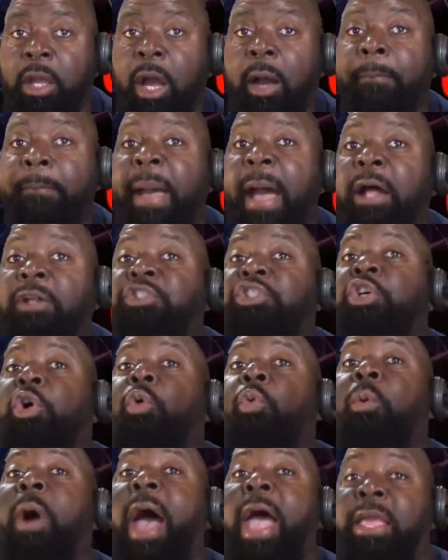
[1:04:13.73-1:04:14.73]
about
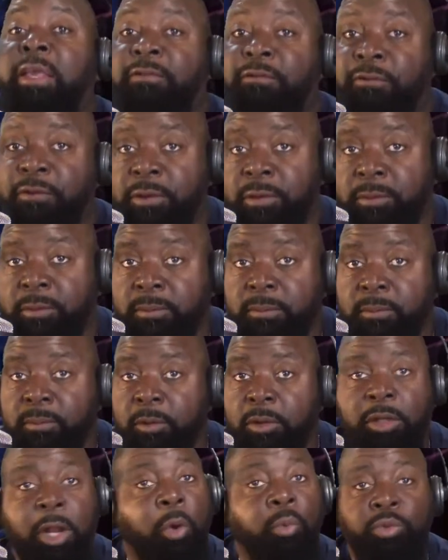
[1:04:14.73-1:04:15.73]
your wife.
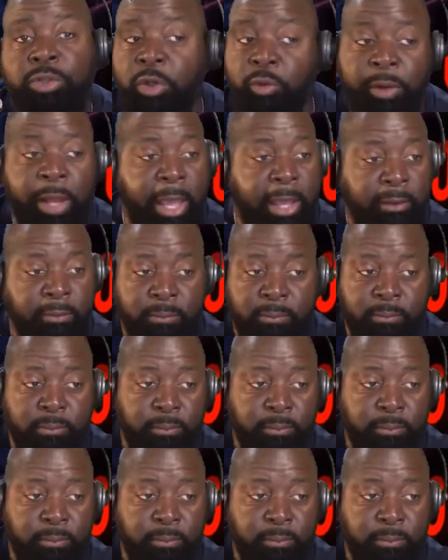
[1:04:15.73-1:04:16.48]
Don't do that.